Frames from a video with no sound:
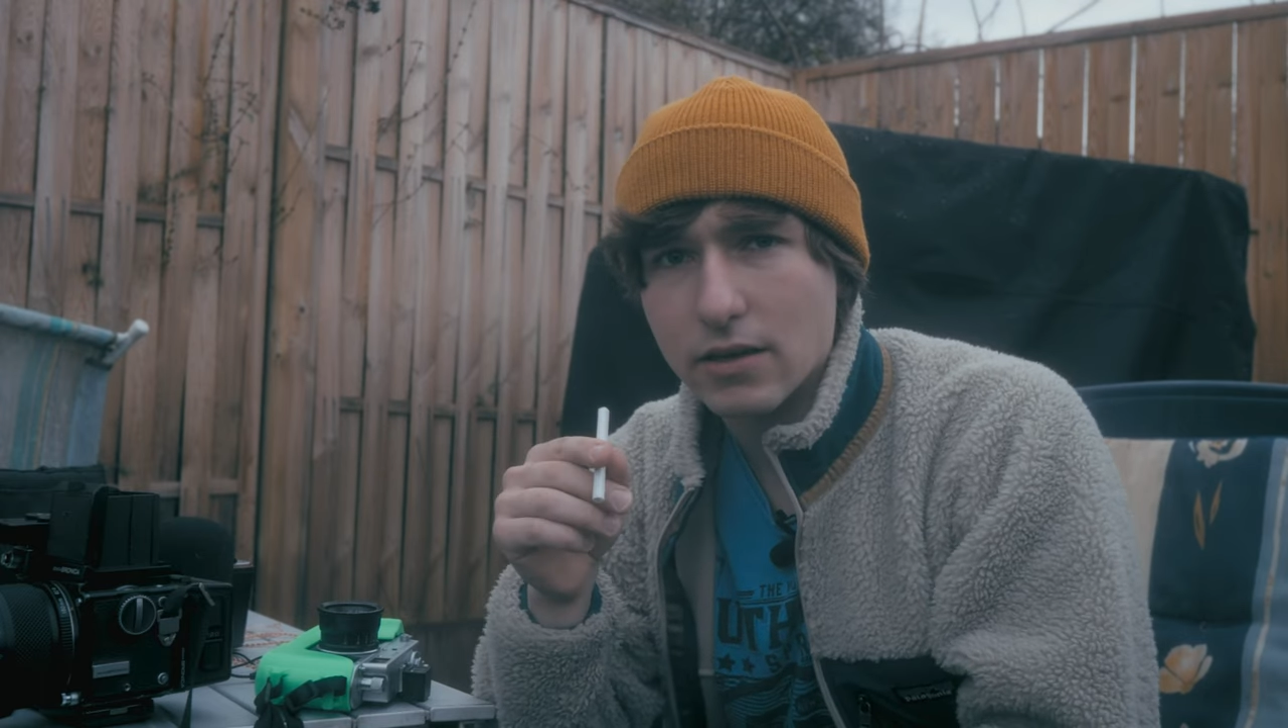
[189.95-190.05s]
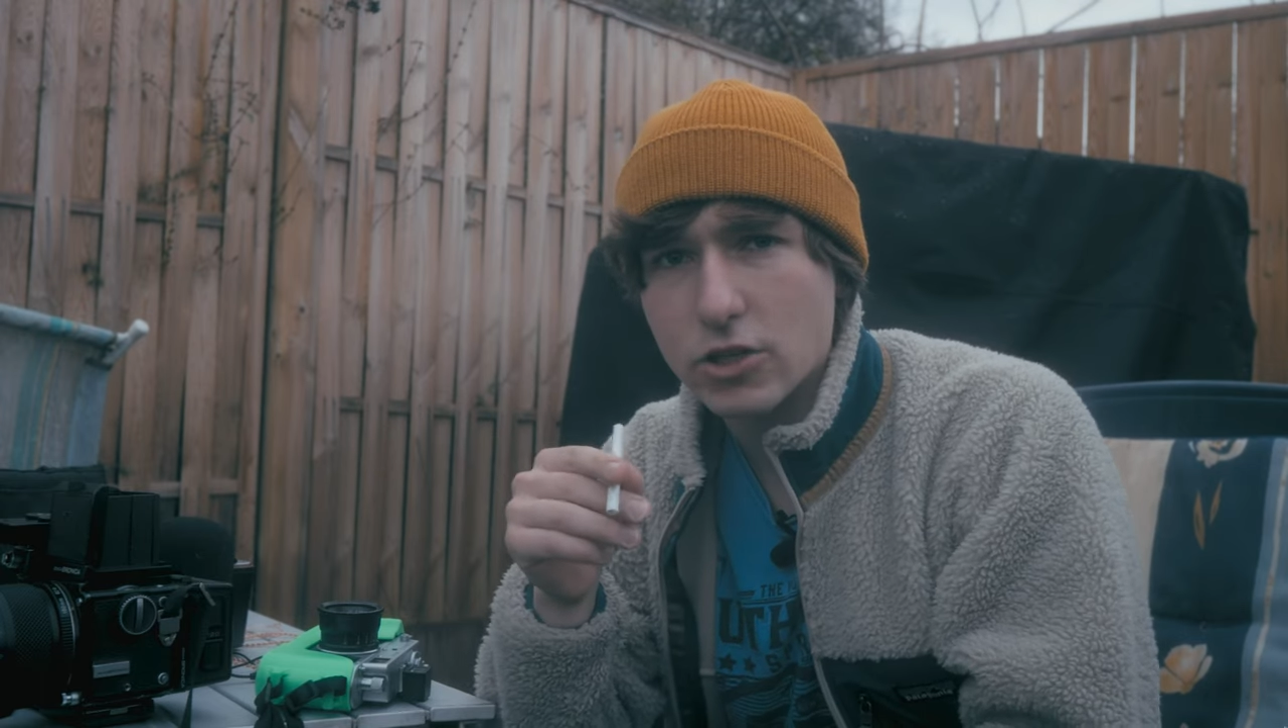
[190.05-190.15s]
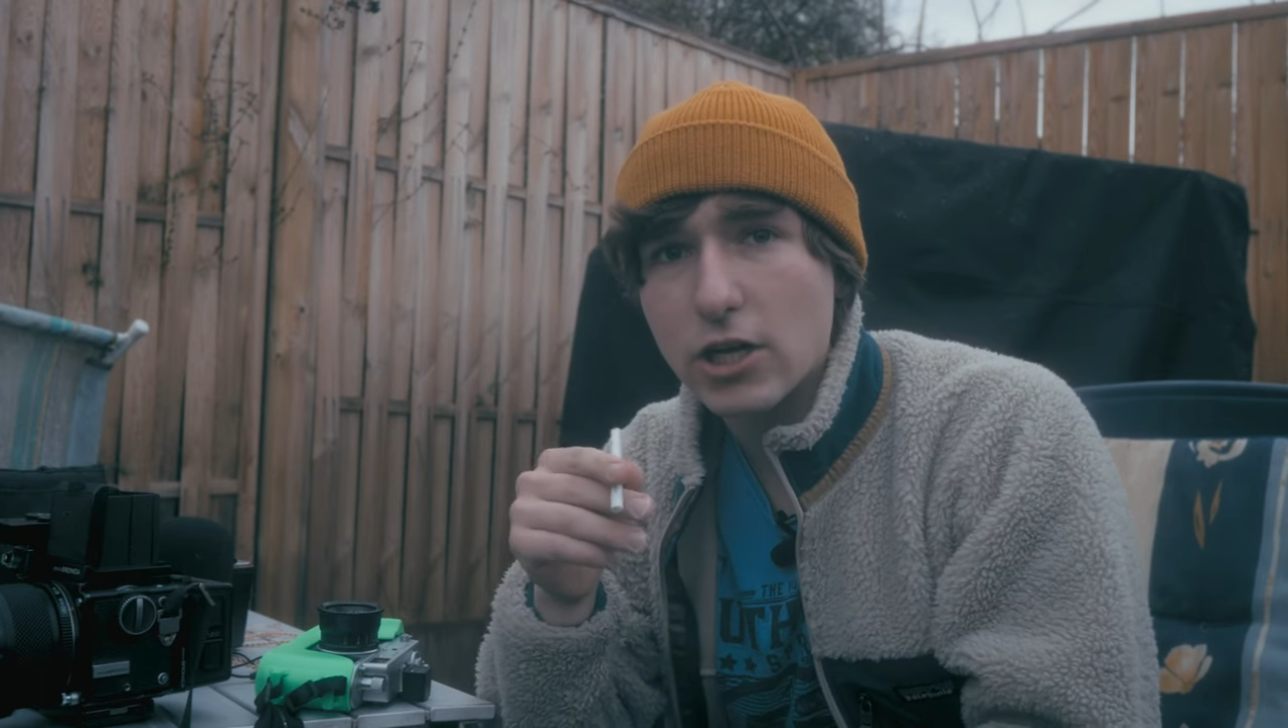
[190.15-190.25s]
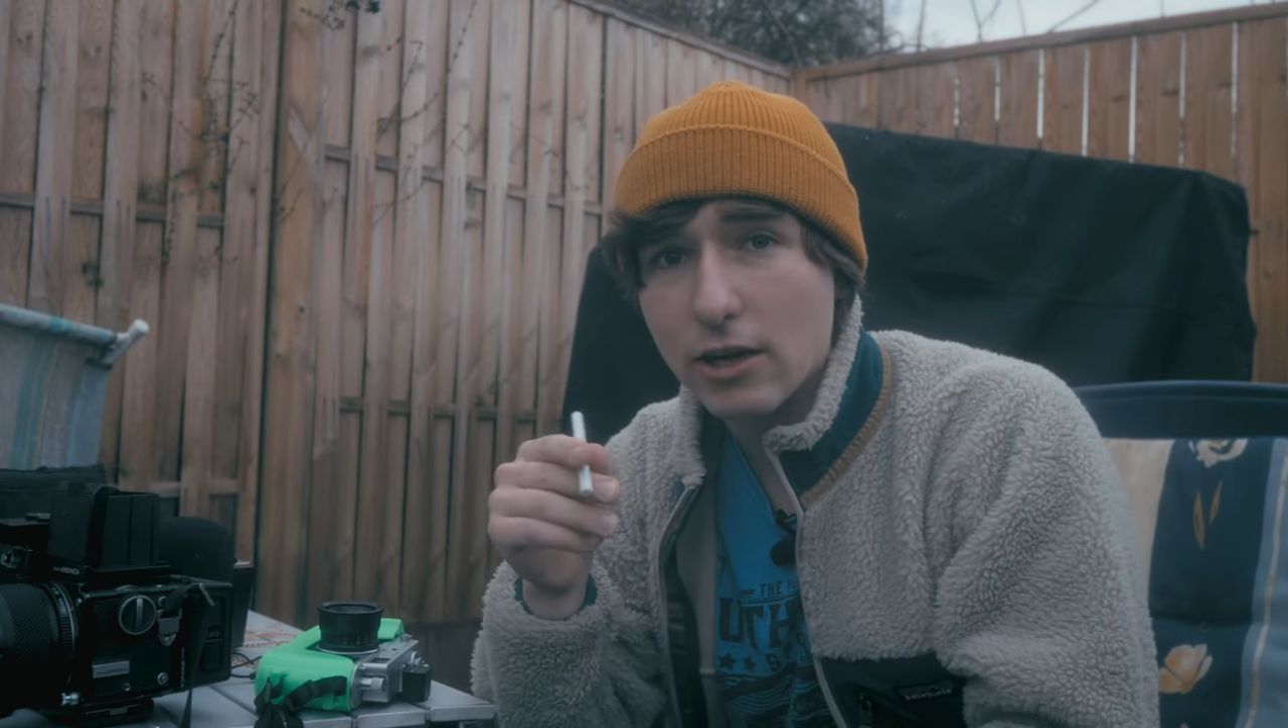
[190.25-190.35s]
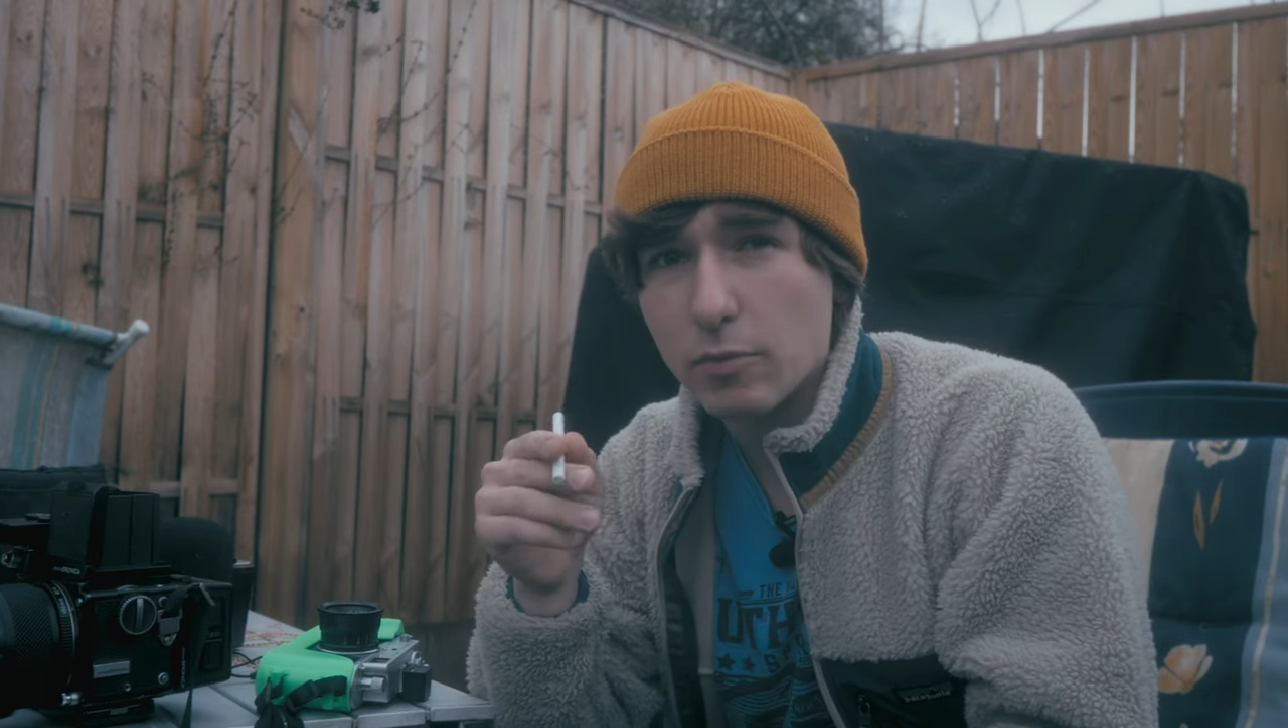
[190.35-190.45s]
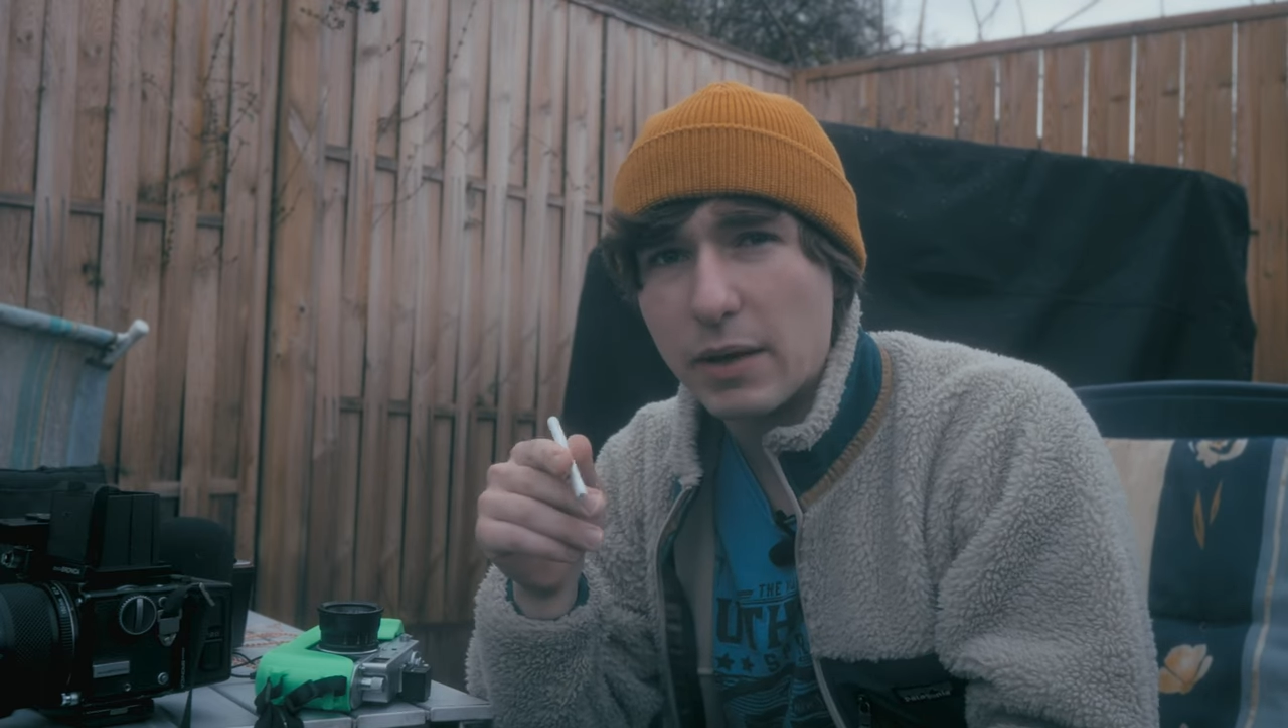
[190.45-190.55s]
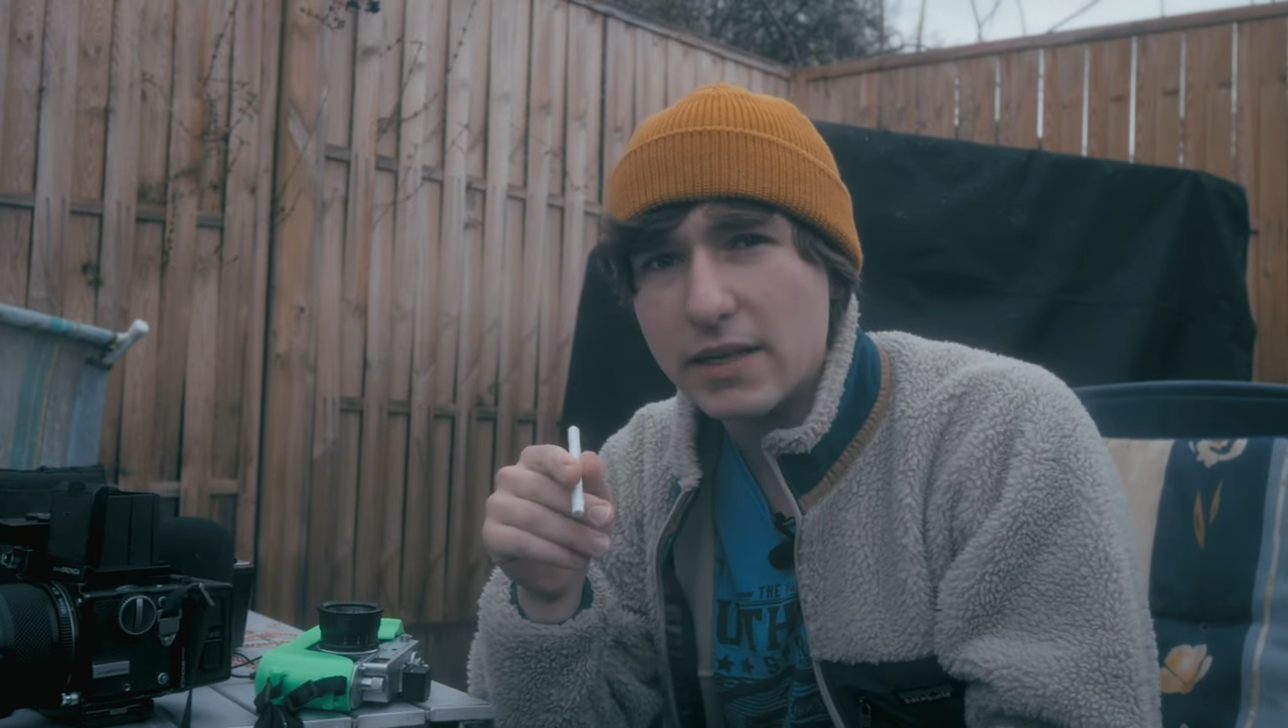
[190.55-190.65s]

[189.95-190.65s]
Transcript: check out my